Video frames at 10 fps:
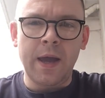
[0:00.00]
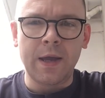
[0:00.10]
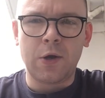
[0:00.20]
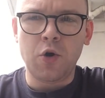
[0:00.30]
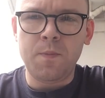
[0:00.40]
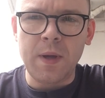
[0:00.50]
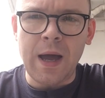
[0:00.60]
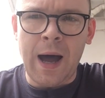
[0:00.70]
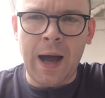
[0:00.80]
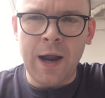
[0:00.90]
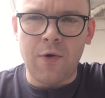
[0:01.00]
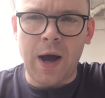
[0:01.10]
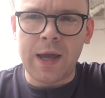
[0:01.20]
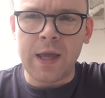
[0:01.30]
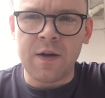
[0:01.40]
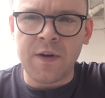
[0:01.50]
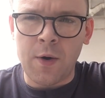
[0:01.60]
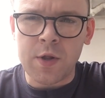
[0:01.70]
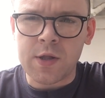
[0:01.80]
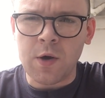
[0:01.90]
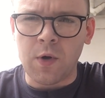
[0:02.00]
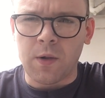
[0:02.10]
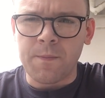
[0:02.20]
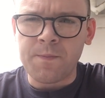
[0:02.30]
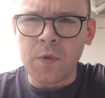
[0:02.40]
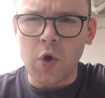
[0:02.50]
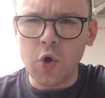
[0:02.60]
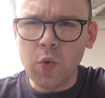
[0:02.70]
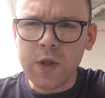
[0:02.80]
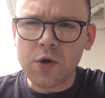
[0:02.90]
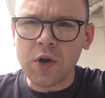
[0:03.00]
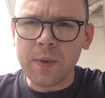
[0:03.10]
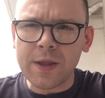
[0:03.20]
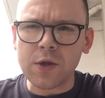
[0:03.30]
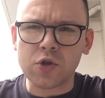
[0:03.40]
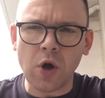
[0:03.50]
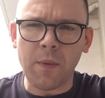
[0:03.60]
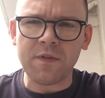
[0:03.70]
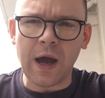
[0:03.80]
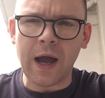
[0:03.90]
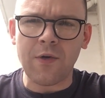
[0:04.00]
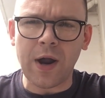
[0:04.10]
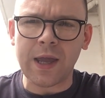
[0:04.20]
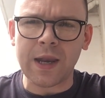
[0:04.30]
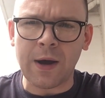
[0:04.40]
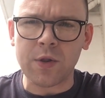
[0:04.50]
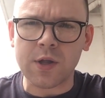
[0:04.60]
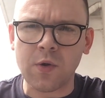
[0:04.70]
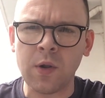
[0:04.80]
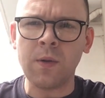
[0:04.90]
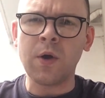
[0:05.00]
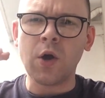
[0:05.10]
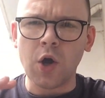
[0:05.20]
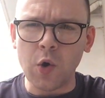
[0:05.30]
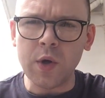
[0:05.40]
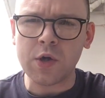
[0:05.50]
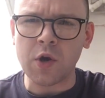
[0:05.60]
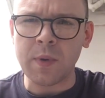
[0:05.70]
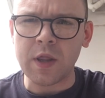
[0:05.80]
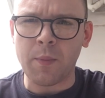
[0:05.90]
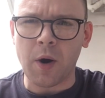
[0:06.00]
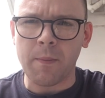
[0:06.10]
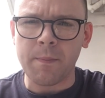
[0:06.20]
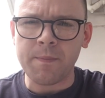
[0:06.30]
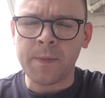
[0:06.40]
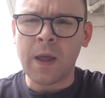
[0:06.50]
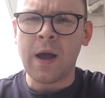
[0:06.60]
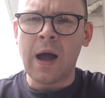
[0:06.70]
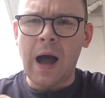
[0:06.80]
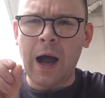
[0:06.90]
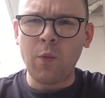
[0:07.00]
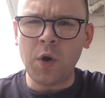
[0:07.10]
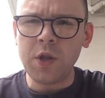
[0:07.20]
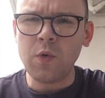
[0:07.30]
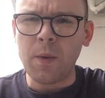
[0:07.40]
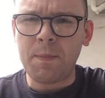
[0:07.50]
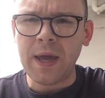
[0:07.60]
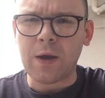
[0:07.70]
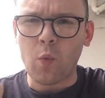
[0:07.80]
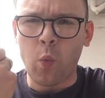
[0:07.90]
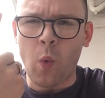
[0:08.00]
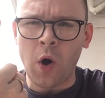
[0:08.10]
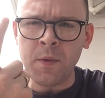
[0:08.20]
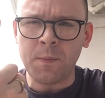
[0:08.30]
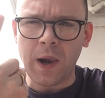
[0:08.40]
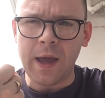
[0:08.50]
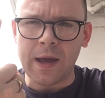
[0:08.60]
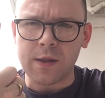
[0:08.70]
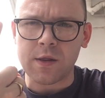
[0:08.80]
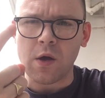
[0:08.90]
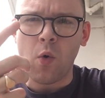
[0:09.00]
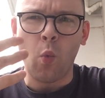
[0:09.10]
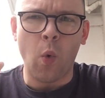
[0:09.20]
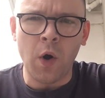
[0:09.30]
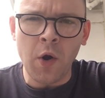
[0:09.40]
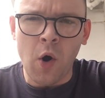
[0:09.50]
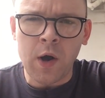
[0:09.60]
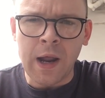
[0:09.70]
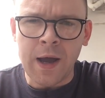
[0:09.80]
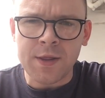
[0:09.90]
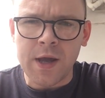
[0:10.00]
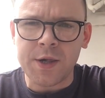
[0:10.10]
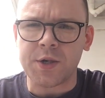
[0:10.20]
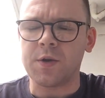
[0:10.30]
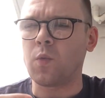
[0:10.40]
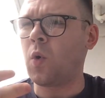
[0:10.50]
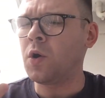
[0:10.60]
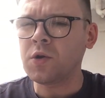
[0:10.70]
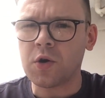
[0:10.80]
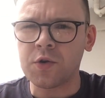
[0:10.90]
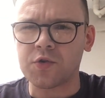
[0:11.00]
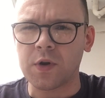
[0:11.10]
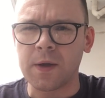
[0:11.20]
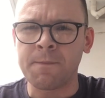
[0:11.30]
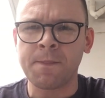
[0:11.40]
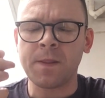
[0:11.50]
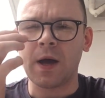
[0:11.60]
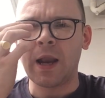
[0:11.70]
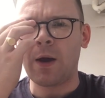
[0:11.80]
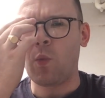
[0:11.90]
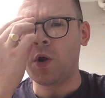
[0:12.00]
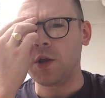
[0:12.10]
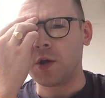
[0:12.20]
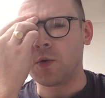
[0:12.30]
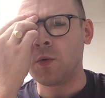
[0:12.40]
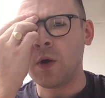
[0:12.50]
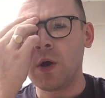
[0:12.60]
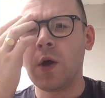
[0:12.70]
It could be a hierarchy of our school. Who is going to be at the top of the hierarchy in our school? Who is going to be at the bottom? I want you to pick one place, one organisation, one country, and I want you